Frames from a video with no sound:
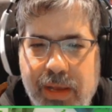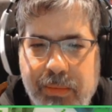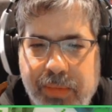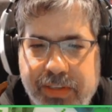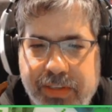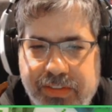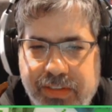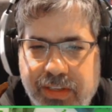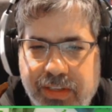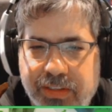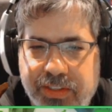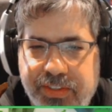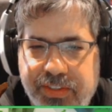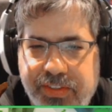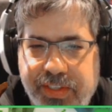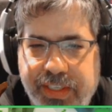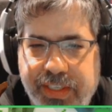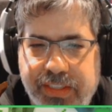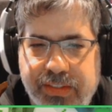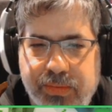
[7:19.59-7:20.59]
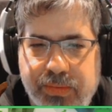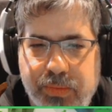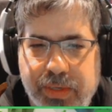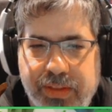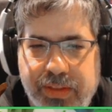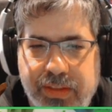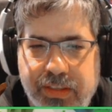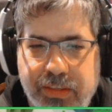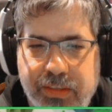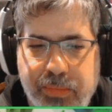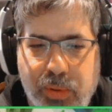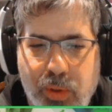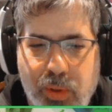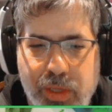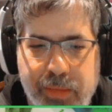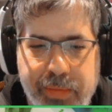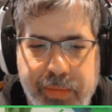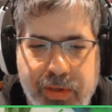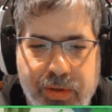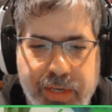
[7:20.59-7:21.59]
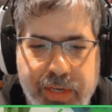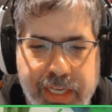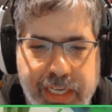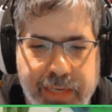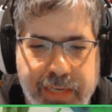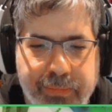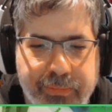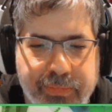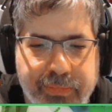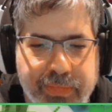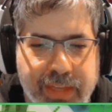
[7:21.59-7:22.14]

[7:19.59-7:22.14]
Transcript: plus another 6 with the deploy ability.